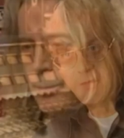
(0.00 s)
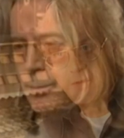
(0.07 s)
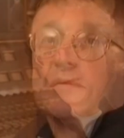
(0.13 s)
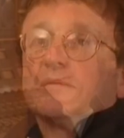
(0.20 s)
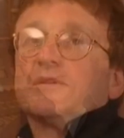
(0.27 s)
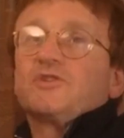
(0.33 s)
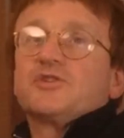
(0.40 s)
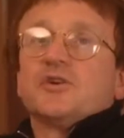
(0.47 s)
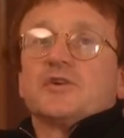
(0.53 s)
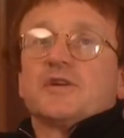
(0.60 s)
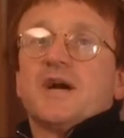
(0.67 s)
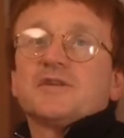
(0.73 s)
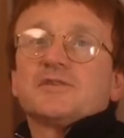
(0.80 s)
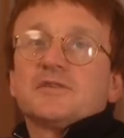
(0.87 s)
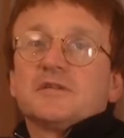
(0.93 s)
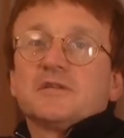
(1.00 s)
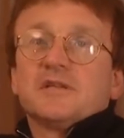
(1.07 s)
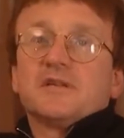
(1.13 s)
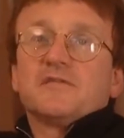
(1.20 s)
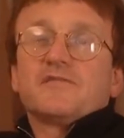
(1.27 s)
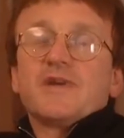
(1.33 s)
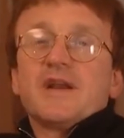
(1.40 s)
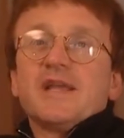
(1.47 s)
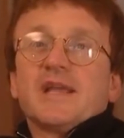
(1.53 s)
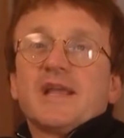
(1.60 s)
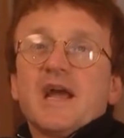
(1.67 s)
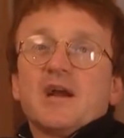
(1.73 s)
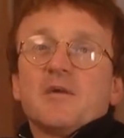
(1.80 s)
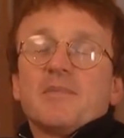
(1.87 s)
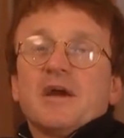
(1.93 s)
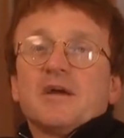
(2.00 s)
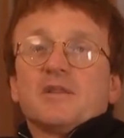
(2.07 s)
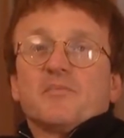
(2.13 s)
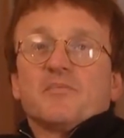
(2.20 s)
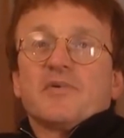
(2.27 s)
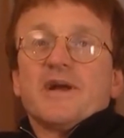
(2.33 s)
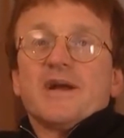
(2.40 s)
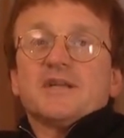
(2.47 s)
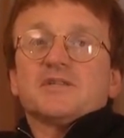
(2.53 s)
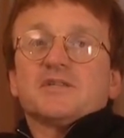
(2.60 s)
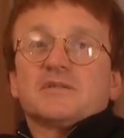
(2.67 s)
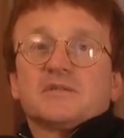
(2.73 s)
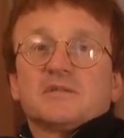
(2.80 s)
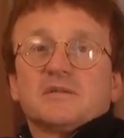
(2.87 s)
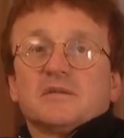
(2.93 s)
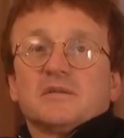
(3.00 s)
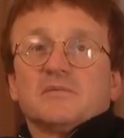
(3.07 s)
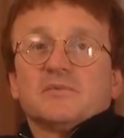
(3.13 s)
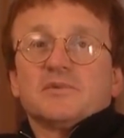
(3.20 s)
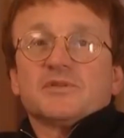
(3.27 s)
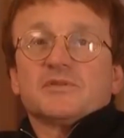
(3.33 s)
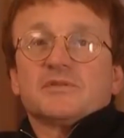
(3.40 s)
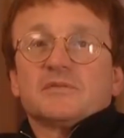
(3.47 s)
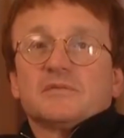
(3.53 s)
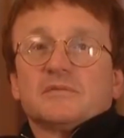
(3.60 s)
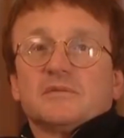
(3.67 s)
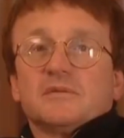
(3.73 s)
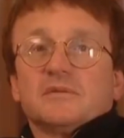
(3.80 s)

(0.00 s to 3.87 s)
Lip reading: The short answer to did Freddie care about the press was